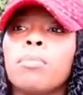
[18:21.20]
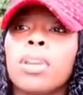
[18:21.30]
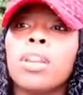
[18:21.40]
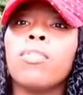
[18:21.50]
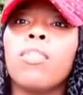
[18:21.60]

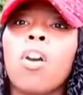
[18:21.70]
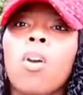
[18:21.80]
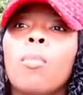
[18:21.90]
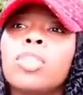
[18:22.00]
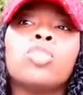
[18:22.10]
being a
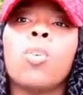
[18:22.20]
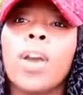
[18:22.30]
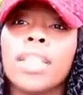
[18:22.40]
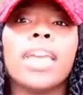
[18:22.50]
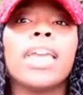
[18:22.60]
frog. But you
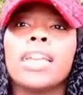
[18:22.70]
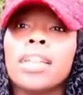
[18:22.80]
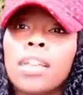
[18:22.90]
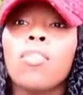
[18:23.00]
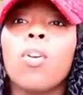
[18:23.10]
know, at the
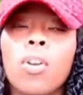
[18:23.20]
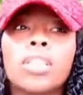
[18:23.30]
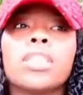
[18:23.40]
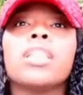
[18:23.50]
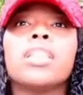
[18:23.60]
end, of
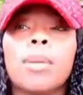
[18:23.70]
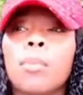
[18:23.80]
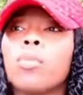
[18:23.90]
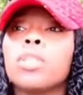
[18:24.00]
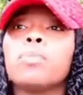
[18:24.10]
course,
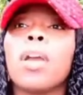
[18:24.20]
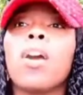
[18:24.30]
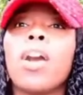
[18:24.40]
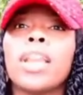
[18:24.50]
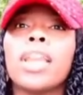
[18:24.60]

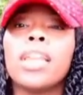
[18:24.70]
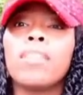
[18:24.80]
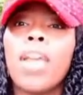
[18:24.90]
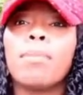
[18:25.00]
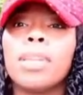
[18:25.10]
and they
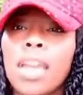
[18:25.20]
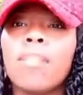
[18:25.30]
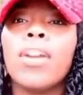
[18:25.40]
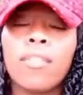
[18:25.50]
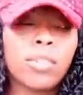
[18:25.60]
lived happily
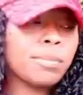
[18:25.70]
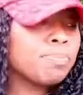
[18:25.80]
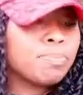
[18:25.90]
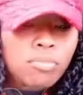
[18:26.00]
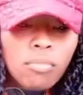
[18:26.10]
ever
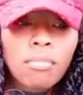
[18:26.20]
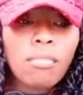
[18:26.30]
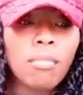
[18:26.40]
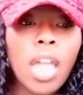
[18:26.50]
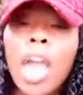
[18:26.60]

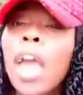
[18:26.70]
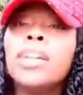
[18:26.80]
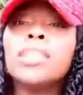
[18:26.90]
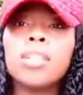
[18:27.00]
after.